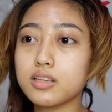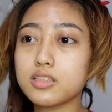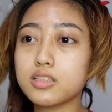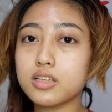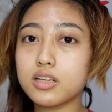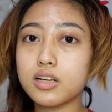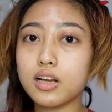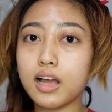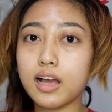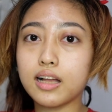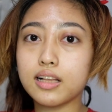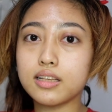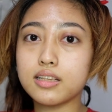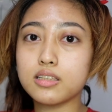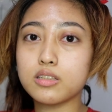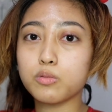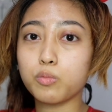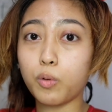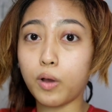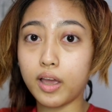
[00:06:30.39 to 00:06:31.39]
Sir
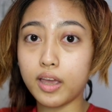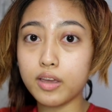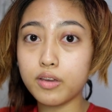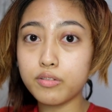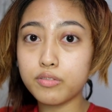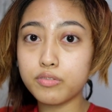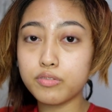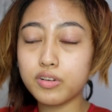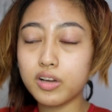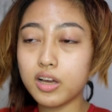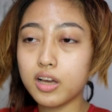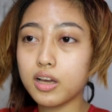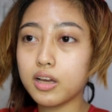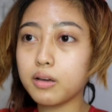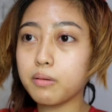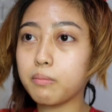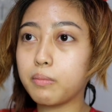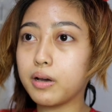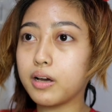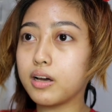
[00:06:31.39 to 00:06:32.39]
Alan's wife,
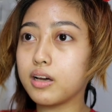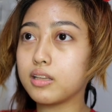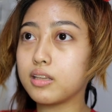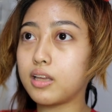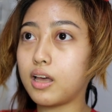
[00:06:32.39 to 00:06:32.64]
but